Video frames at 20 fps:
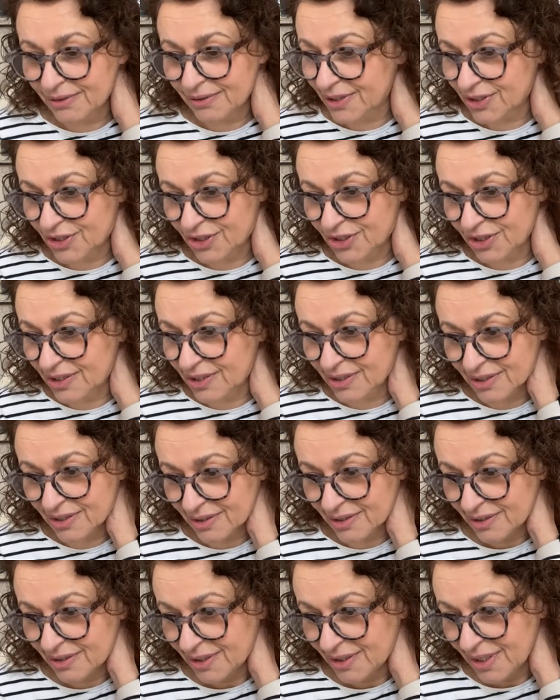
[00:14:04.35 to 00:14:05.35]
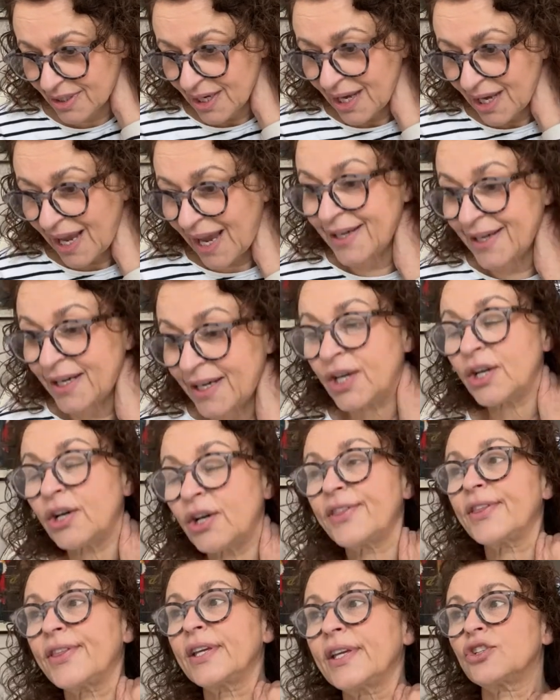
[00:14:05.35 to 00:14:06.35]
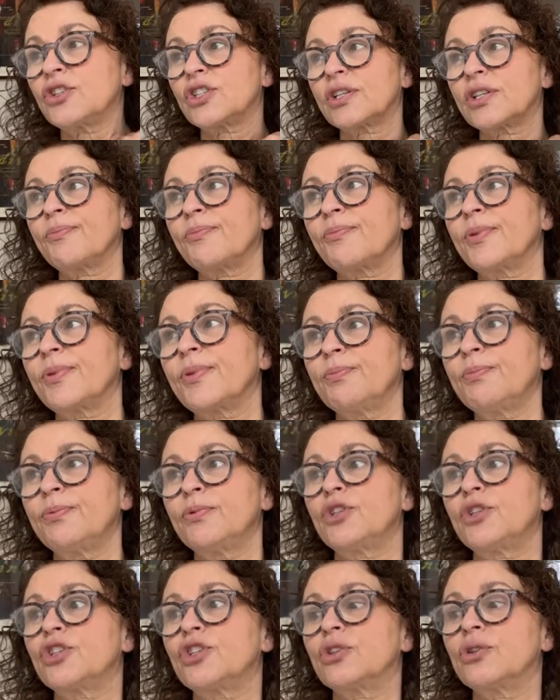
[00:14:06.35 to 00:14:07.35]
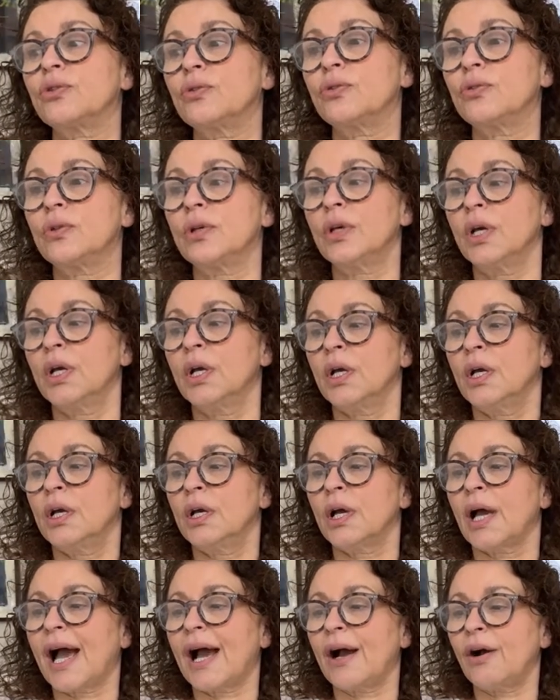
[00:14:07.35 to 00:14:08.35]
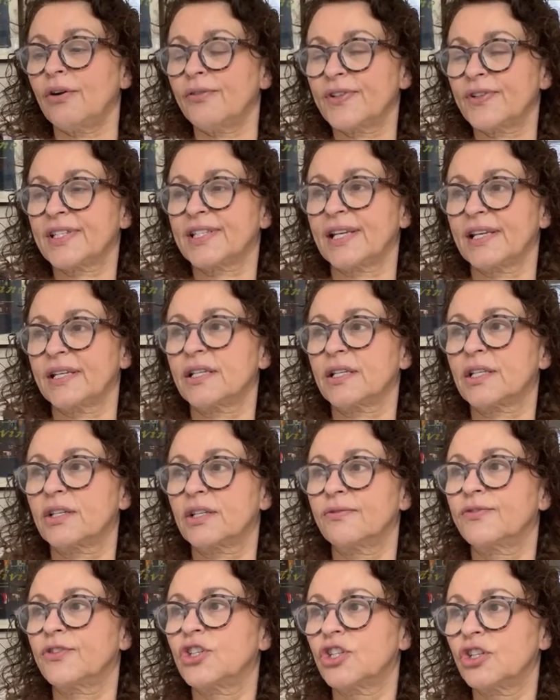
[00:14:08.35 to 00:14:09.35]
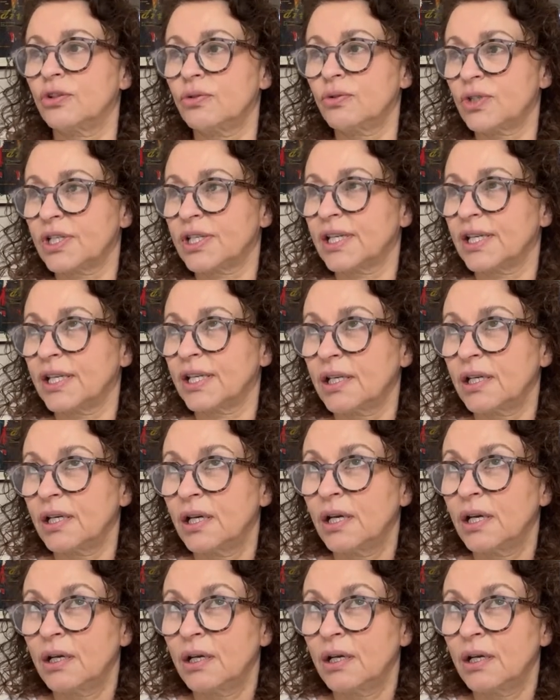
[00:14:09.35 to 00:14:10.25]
It's just and and I think some people do out of a sense of duty,